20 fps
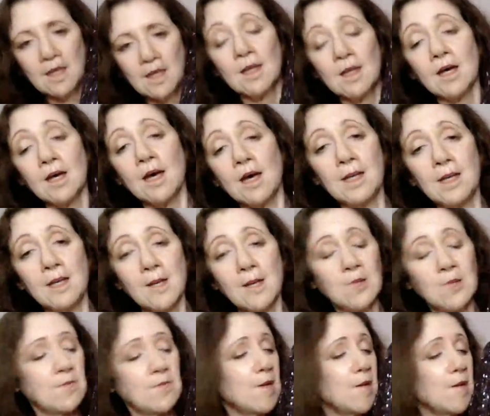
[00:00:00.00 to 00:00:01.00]
Another
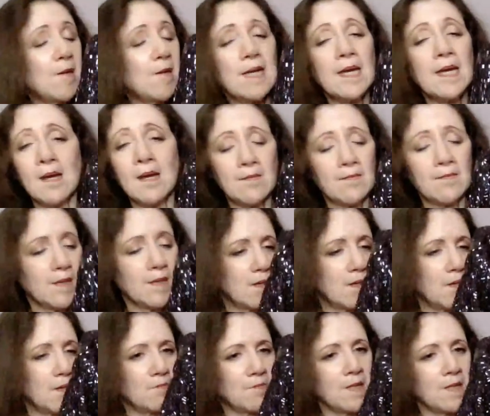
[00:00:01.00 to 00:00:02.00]
very heavy
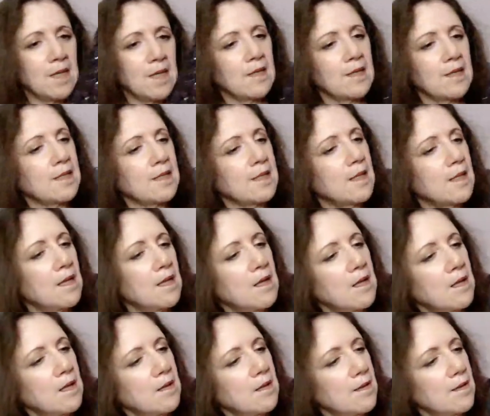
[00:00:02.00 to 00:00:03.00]
piece,
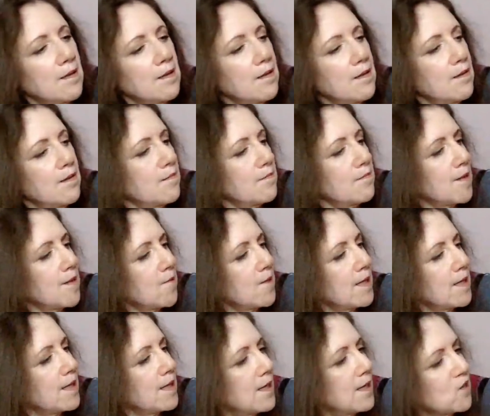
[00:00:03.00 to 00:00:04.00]
very
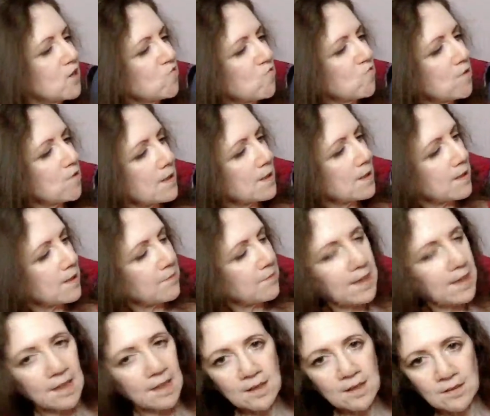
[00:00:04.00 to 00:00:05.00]
intricately
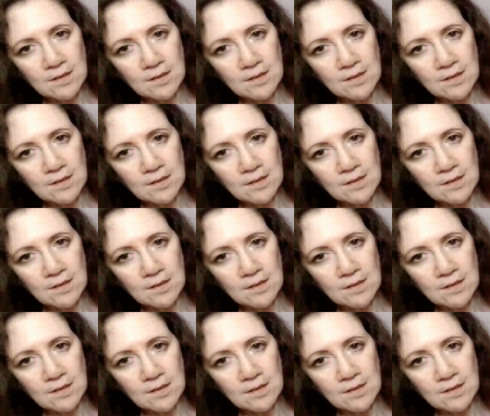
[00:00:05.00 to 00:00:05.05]
beaded.